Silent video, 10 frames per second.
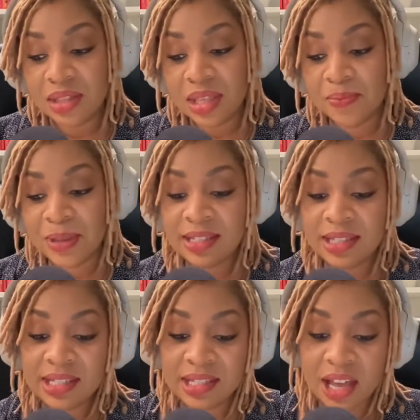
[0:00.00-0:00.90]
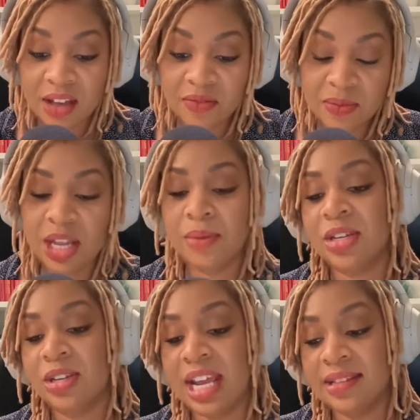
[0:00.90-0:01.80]
the business of become a
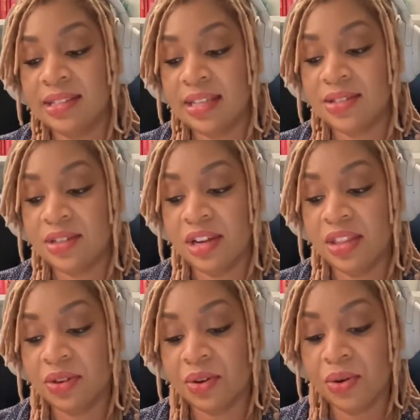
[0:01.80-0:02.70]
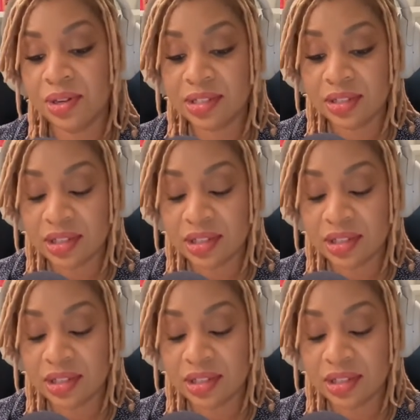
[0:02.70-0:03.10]
good ancestor and the course